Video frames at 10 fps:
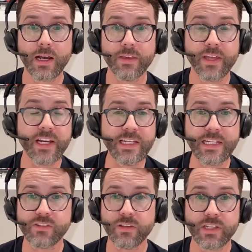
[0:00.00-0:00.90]
that
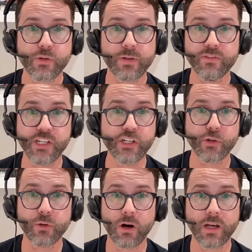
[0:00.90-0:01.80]
it needs in this sort of
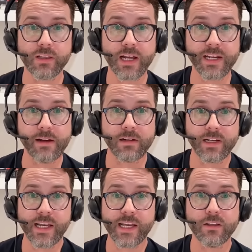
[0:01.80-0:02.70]
digital online era.